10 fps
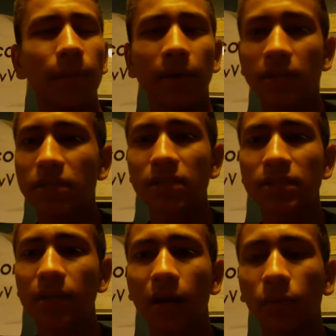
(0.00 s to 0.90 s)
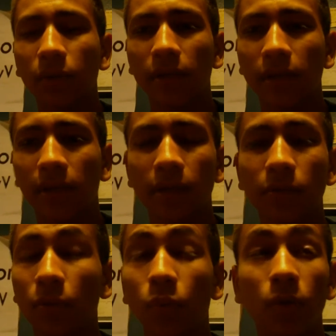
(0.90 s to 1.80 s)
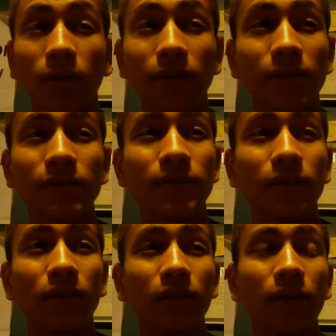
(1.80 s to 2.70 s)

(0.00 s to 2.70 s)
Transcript: but it's just not working. I don't know what it is.